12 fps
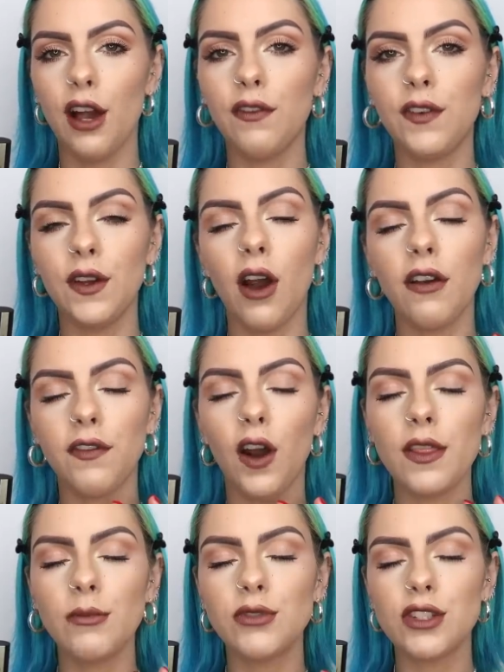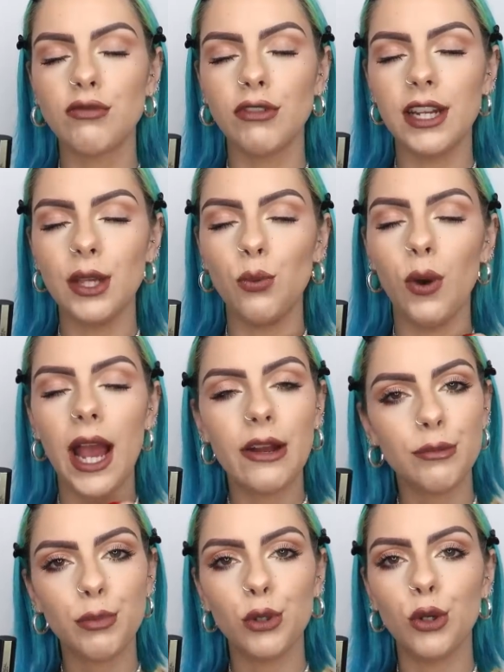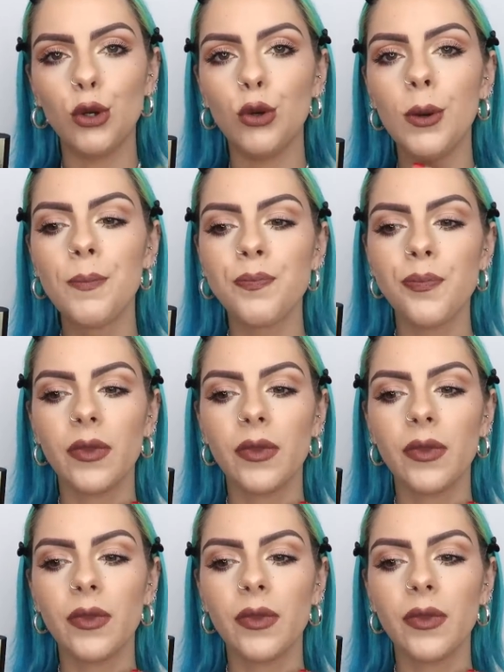I find them just really wearable